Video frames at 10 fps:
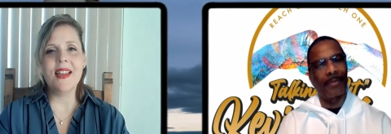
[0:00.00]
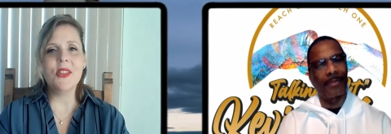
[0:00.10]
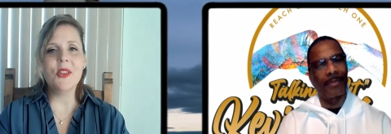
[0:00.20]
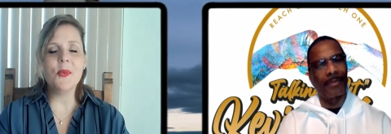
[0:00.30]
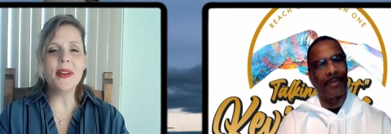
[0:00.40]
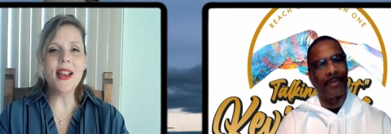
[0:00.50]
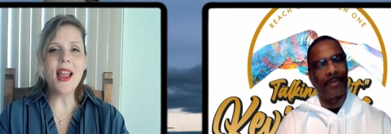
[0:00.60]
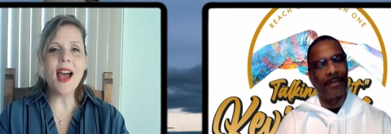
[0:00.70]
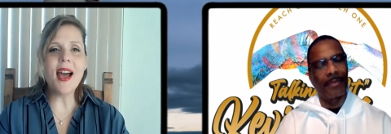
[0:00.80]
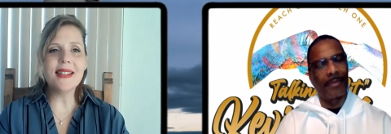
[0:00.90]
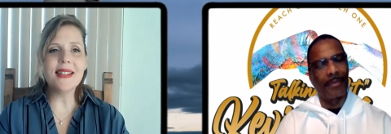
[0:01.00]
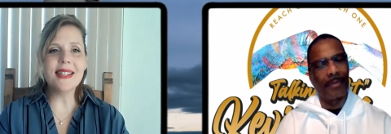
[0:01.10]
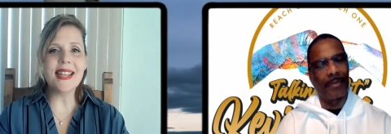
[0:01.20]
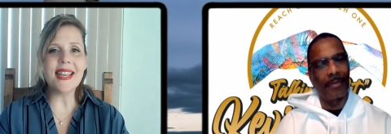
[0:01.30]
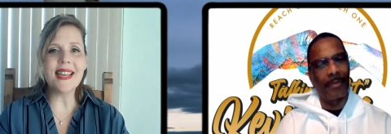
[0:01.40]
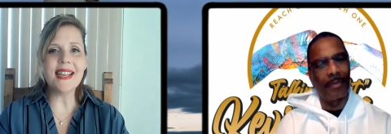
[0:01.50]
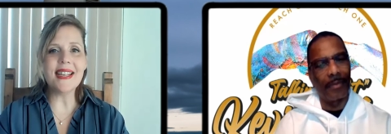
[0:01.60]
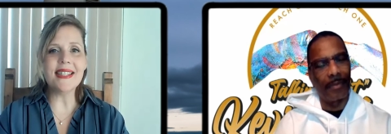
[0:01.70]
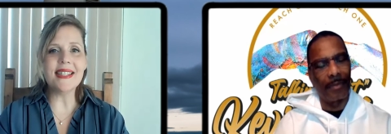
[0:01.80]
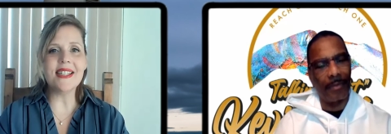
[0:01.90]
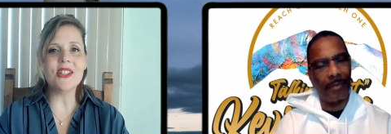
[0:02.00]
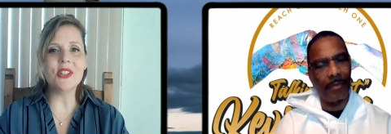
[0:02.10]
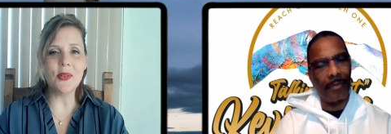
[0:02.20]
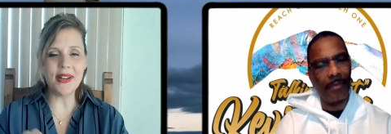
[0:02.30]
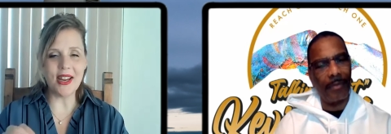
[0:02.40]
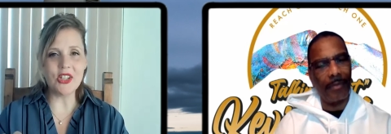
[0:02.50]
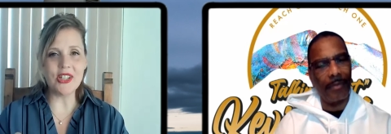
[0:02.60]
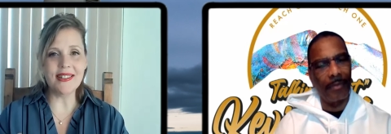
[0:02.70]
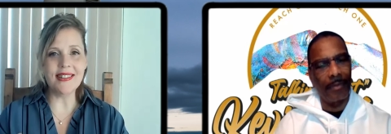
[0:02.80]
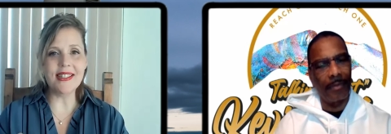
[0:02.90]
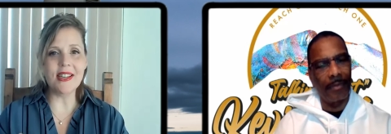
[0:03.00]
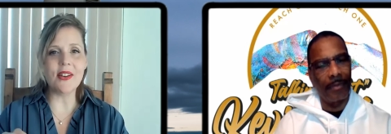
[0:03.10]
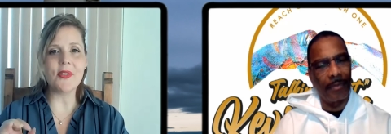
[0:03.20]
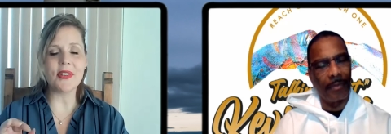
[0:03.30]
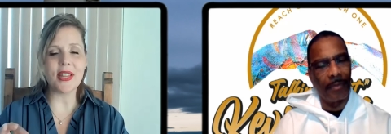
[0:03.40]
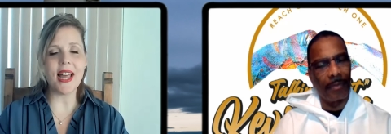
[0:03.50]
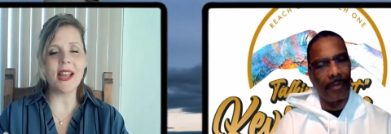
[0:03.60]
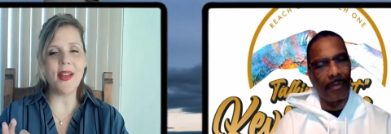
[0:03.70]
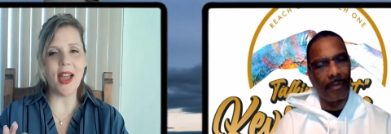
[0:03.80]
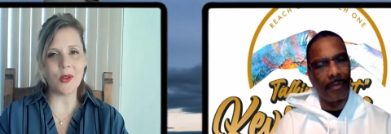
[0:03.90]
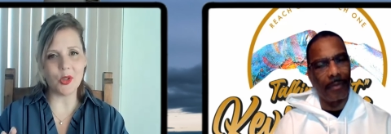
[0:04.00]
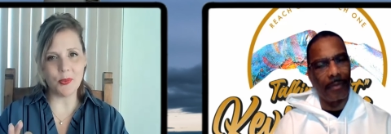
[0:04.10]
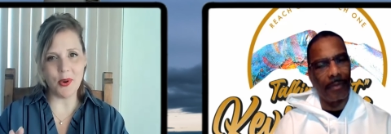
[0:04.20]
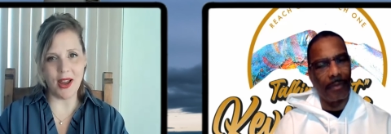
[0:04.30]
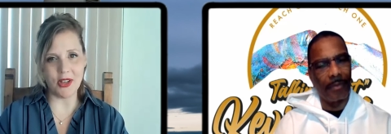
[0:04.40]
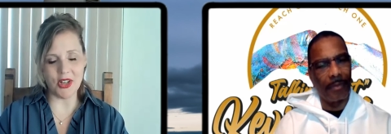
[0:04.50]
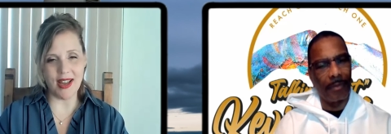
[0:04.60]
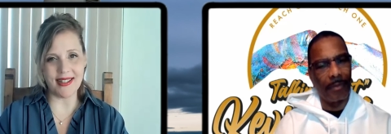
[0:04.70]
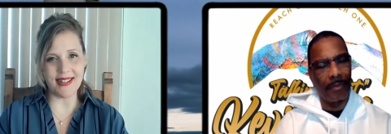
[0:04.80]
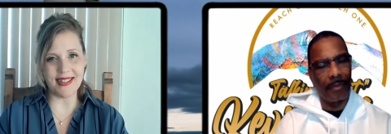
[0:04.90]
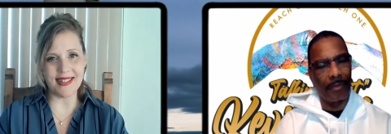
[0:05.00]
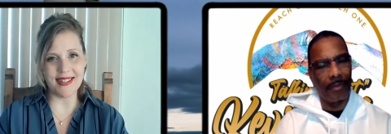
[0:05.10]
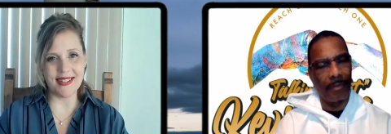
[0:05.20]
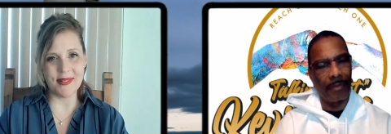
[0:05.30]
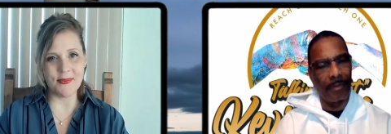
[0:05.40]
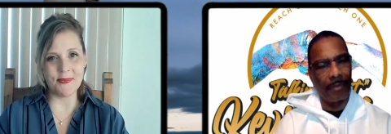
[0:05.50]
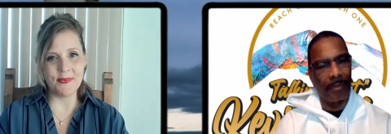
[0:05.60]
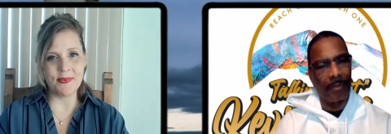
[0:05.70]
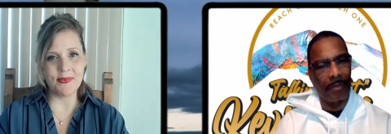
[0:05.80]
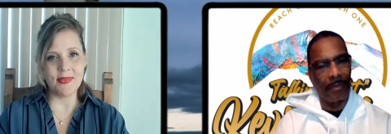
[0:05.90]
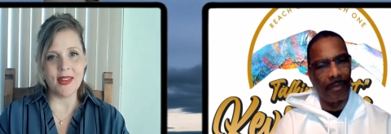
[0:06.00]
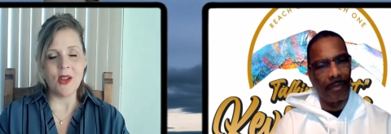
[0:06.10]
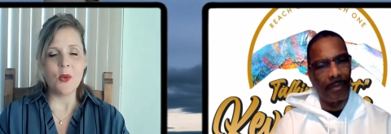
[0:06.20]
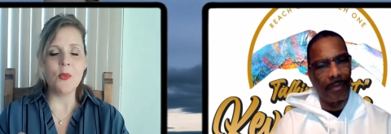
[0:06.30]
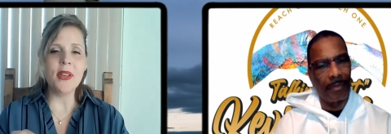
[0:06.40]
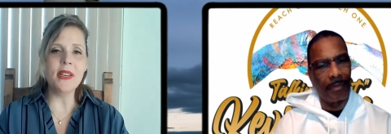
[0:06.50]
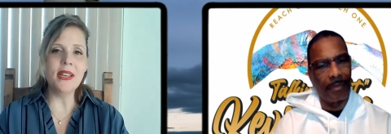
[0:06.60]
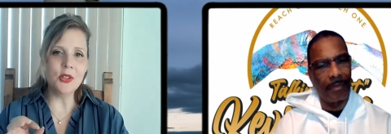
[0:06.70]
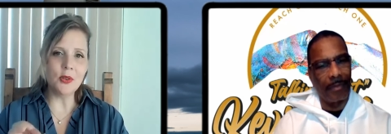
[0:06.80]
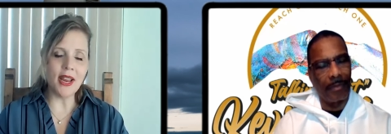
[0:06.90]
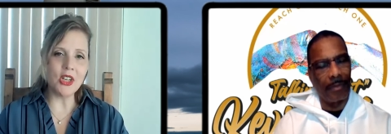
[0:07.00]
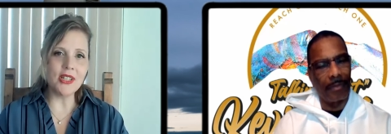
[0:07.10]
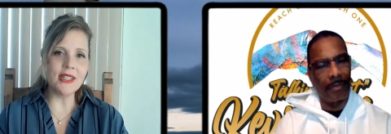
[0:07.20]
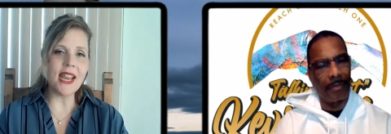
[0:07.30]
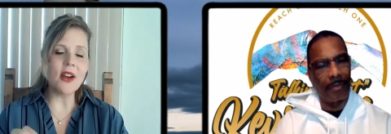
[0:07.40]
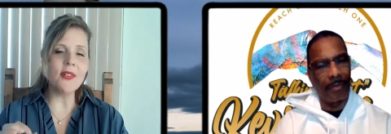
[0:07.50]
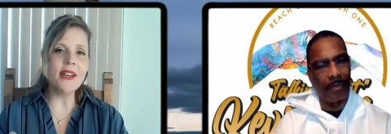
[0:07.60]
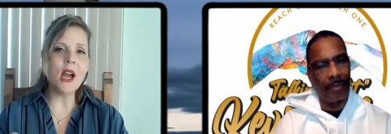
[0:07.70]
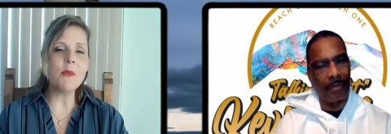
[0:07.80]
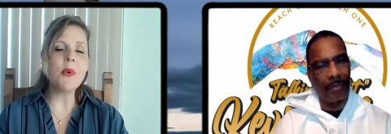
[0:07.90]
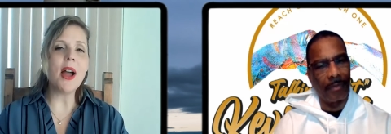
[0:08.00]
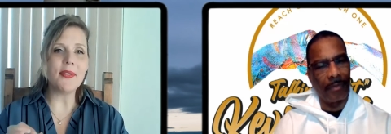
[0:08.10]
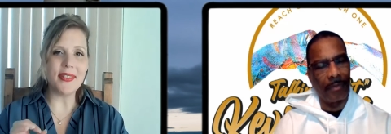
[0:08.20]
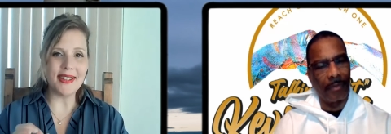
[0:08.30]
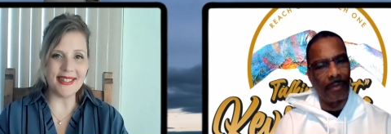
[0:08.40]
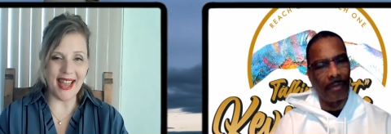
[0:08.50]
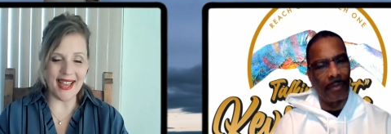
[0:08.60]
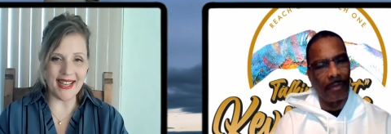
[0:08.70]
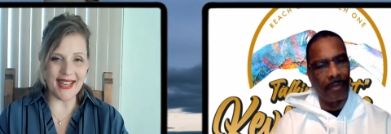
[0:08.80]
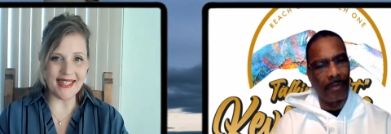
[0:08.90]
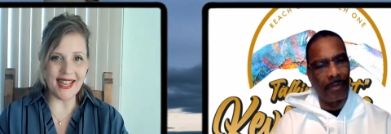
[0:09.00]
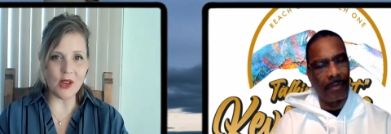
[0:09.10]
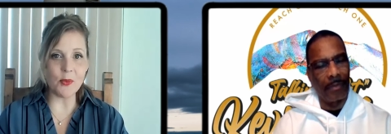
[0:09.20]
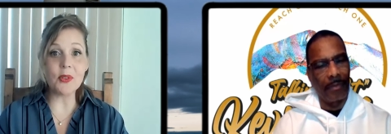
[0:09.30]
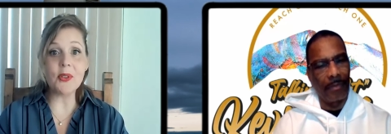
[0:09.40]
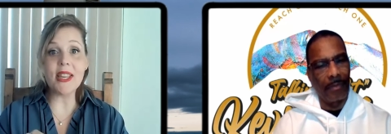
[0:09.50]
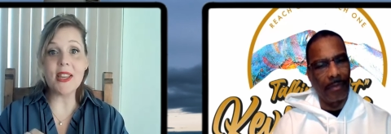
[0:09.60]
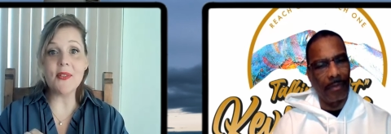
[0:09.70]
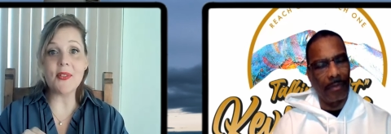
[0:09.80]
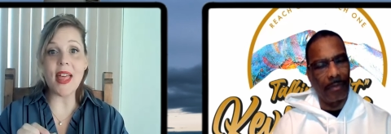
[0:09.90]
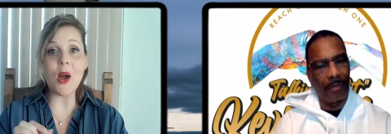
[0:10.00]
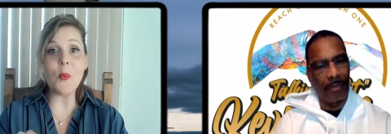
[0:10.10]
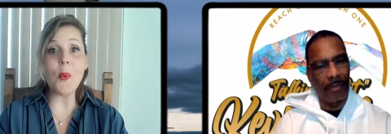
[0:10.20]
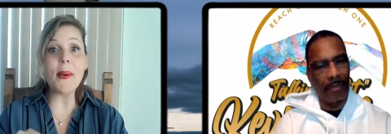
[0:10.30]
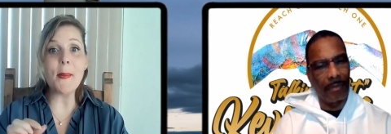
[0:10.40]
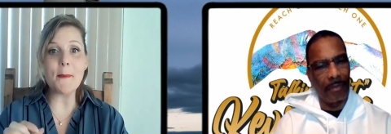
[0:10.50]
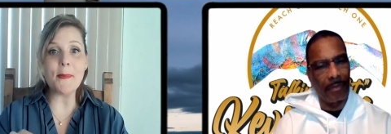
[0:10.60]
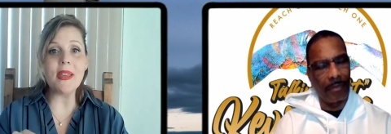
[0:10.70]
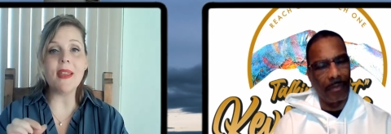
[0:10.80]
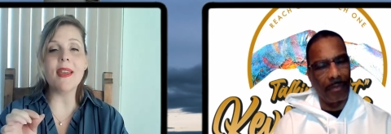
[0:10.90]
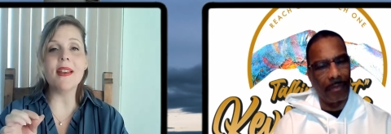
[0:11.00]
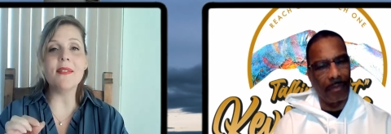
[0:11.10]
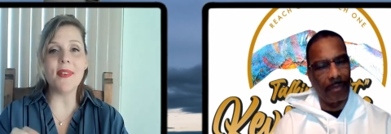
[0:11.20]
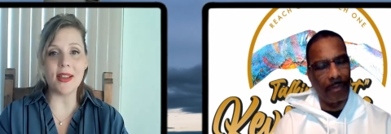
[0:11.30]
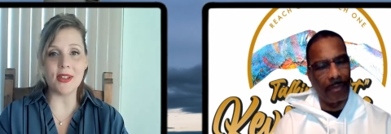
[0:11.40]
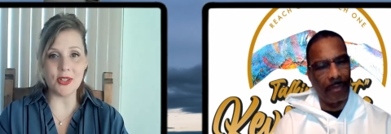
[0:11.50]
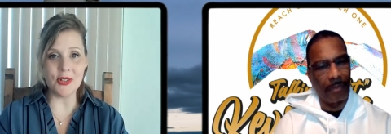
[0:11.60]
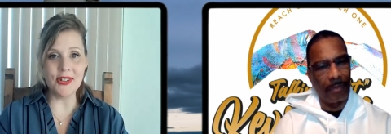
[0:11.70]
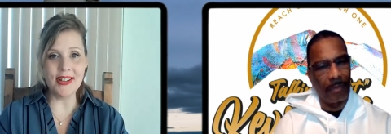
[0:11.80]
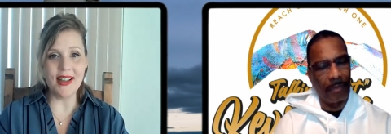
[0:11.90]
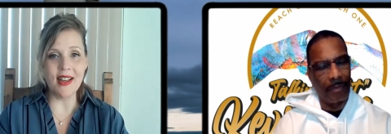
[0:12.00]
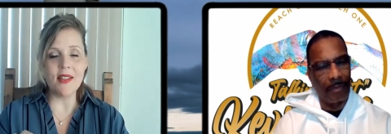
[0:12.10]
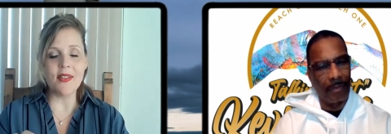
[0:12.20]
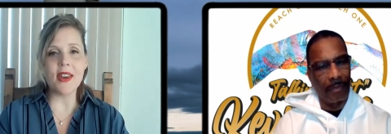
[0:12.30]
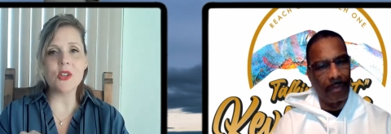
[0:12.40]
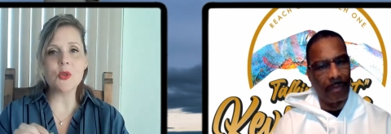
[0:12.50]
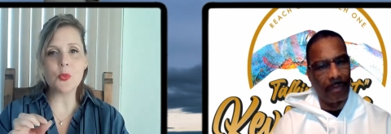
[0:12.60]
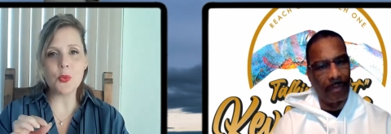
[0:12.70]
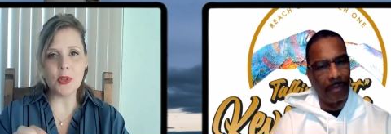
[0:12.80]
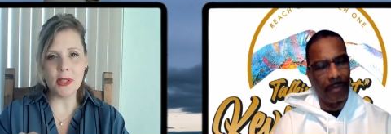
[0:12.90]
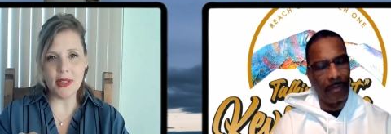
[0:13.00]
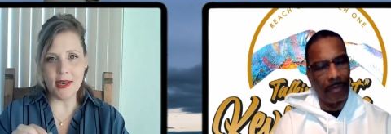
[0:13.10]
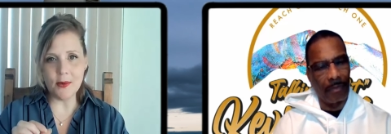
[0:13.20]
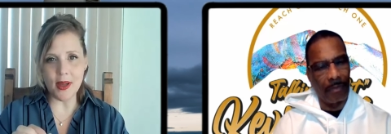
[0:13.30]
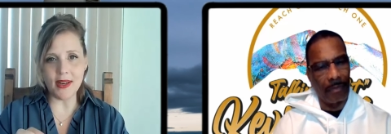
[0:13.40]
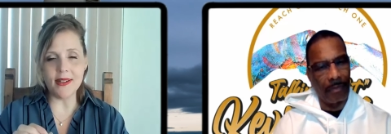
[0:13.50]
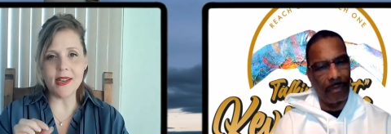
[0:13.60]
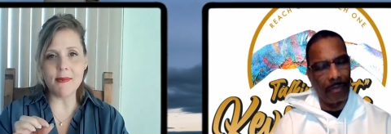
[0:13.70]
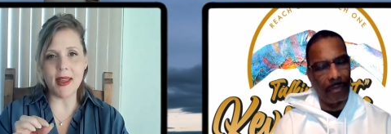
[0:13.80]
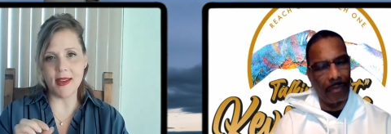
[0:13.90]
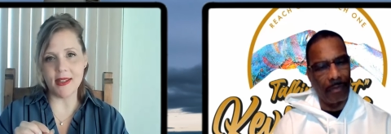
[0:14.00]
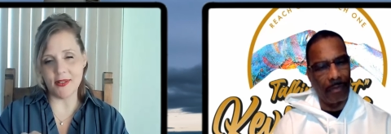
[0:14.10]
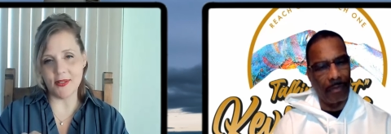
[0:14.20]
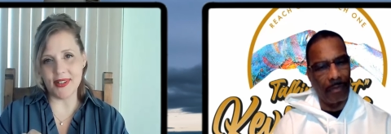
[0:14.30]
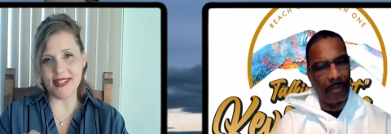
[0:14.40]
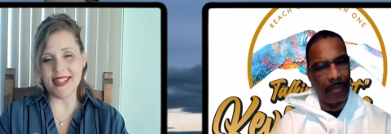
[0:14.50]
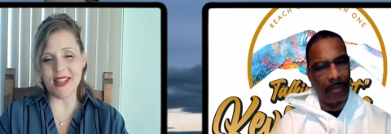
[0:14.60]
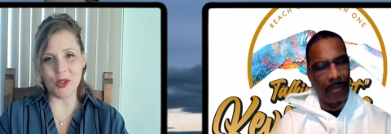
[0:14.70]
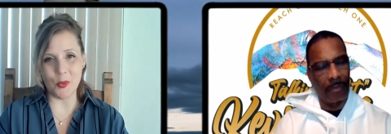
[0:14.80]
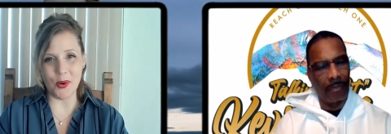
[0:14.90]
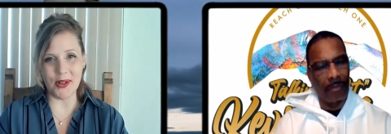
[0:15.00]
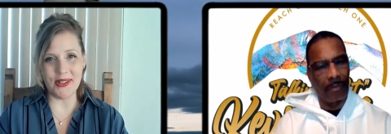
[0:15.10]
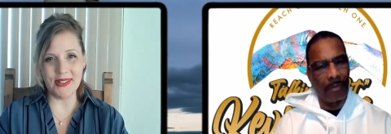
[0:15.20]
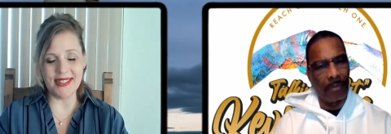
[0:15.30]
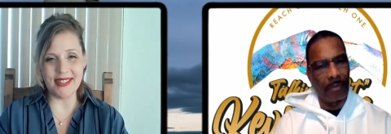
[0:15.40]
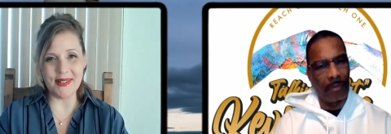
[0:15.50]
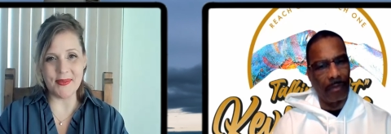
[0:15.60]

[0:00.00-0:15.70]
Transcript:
Speaker 1: The one ask is donations for the Life House Project. We need donations, every nonprofit does, and we're looking for that one big investor that is really ready to make a difference in the world.